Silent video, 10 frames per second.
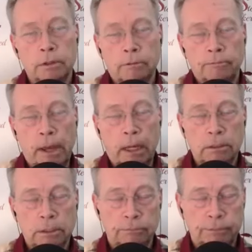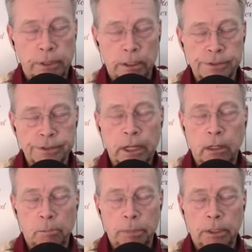than the fact of the
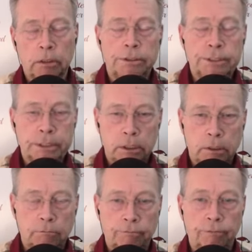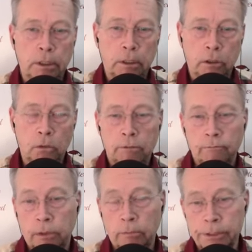scalability of uh,
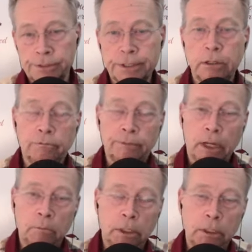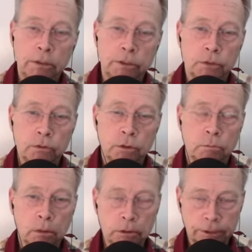going from the single family to
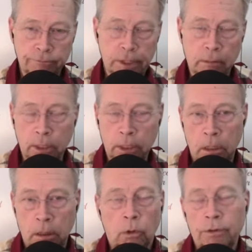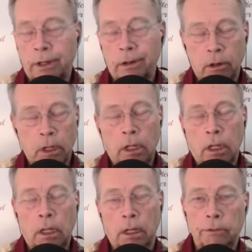the multifamily, were there
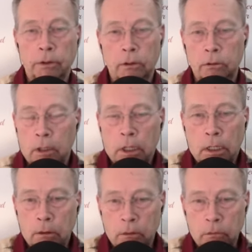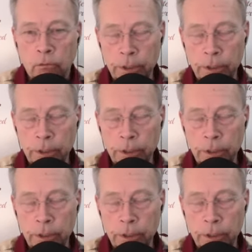other uh,